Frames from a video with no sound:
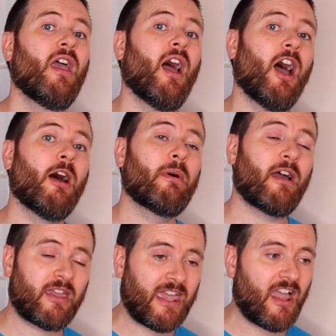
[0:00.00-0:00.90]
But
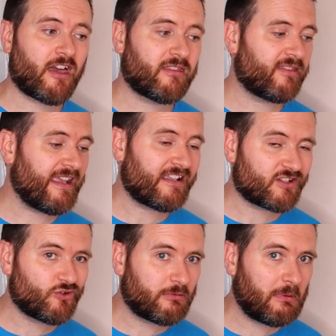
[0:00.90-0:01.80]
okay, other than that,
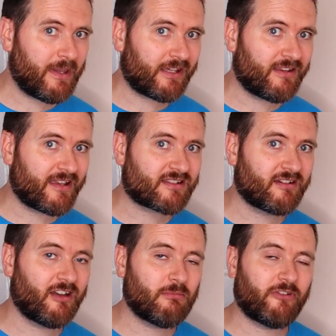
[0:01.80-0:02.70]
join me back next
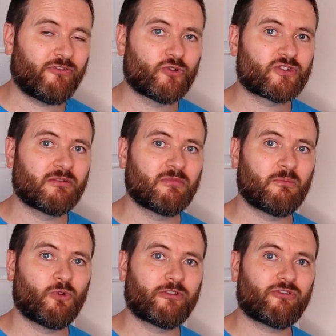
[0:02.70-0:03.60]
time for some
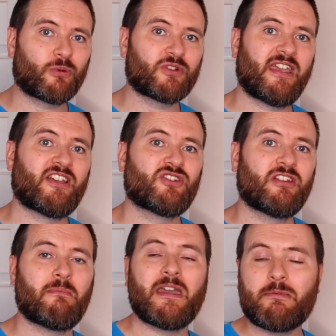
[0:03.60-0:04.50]
more Frogwatch
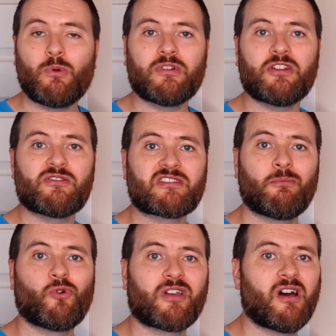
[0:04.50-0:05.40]
action. Maybe we'll do some
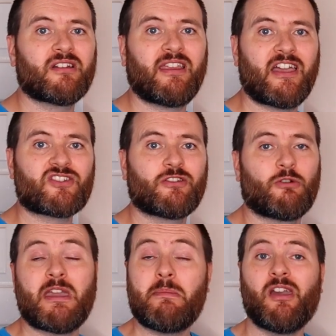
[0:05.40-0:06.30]
more gardening action, or
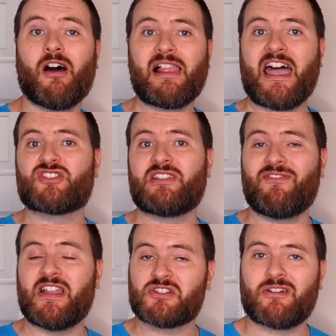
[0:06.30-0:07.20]
maybe I'll actually
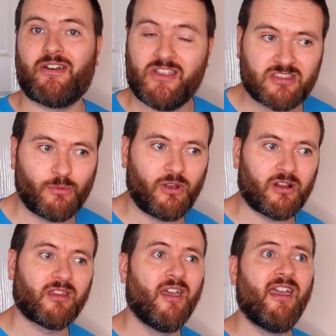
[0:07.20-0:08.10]
venture out into the
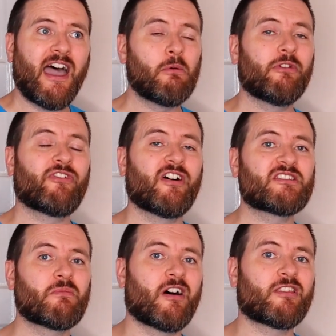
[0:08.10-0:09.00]
world and we'll find
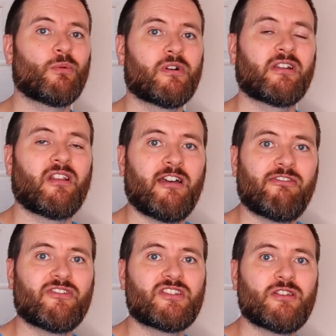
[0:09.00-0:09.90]
some other
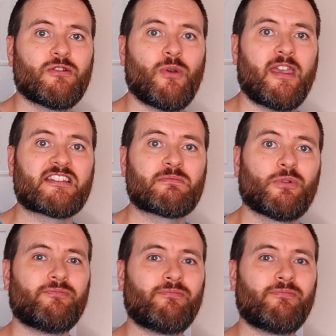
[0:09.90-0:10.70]
wildlife to explore.